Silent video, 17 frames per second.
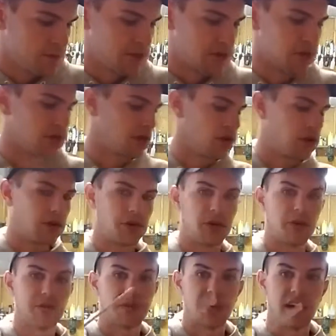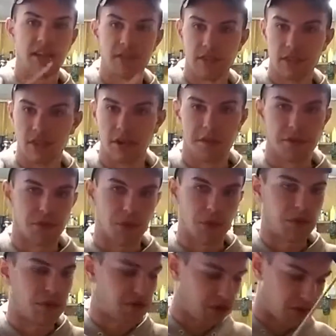You can get all different kinds of stuff for
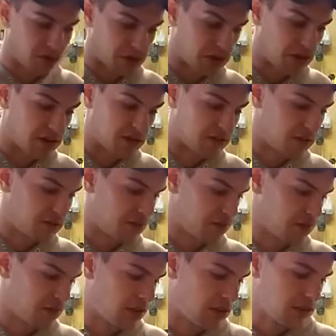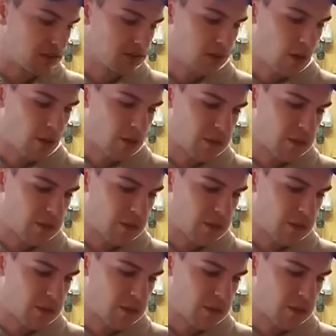welding all kinds of different things.